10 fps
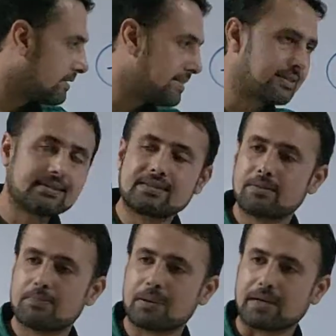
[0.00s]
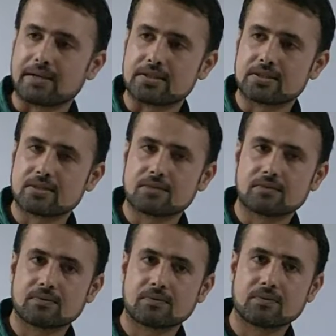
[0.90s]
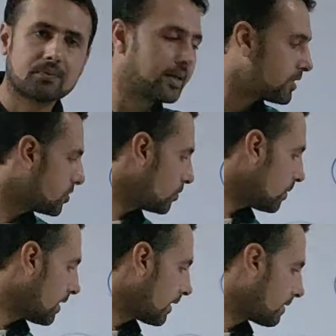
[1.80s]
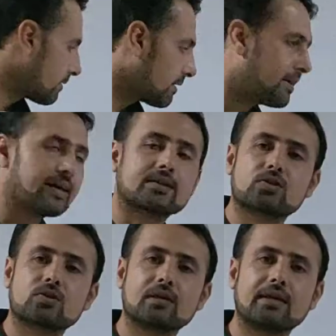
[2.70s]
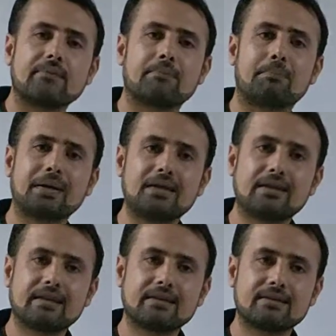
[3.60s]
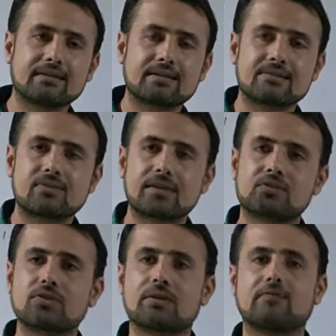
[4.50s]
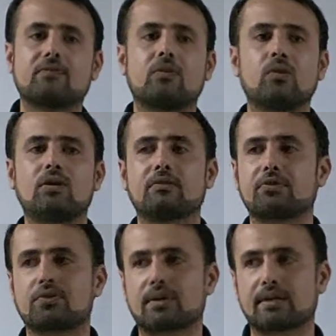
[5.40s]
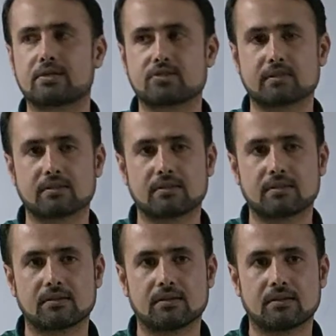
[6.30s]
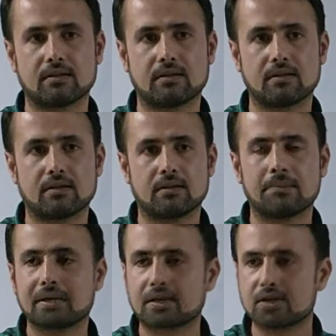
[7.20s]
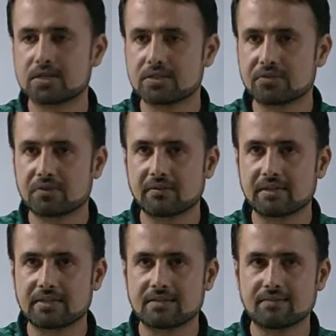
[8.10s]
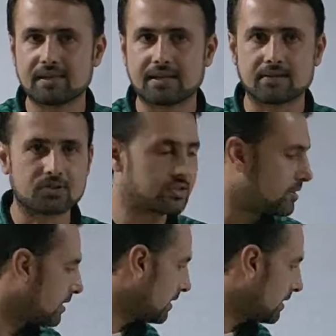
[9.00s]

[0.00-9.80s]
this is the place where you are actually building the structure of whole of your essay. Because of the reason that